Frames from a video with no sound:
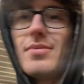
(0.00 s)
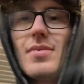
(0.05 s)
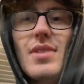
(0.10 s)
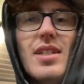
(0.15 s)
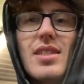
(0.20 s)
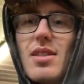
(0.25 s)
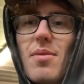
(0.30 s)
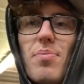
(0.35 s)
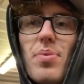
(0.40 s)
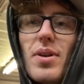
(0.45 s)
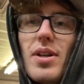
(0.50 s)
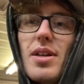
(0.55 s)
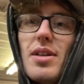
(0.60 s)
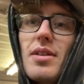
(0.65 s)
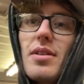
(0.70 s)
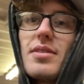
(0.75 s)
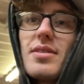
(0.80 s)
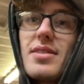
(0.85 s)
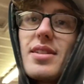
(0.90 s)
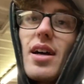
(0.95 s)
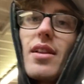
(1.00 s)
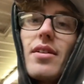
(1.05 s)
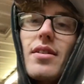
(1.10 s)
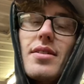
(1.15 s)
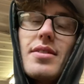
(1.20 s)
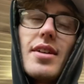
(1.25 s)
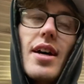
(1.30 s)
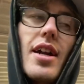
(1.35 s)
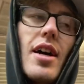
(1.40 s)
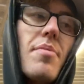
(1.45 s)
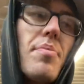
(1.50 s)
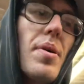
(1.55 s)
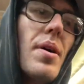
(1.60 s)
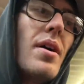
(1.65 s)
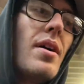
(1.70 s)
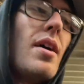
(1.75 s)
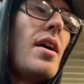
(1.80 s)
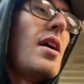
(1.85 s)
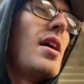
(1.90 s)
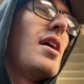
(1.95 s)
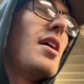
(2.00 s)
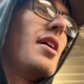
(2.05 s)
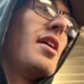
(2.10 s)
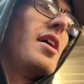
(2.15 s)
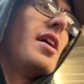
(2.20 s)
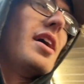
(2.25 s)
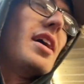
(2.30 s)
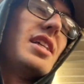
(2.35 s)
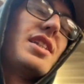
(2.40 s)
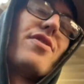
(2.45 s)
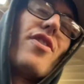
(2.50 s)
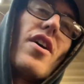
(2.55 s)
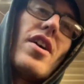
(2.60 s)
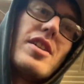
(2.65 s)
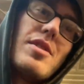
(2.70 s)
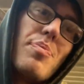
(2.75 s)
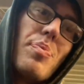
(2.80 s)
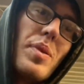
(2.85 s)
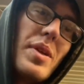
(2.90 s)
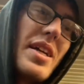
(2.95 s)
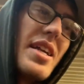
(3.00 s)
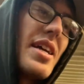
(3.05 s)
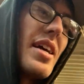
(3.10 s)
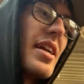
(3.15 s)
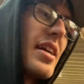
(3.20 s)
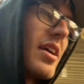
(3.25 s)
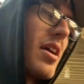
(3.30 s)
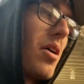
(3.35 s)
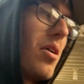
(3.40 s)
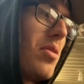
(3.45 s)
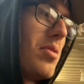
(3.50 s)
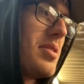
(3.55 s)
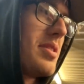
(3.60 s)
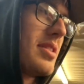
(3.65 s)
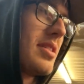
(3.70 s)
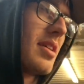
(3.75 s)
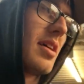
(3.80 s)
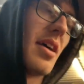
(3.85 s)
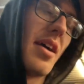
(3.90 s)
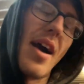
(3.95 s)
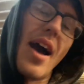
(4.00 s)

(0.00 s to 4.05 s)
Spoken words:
It's a pretty stellar setup. As far as bleeding it goes,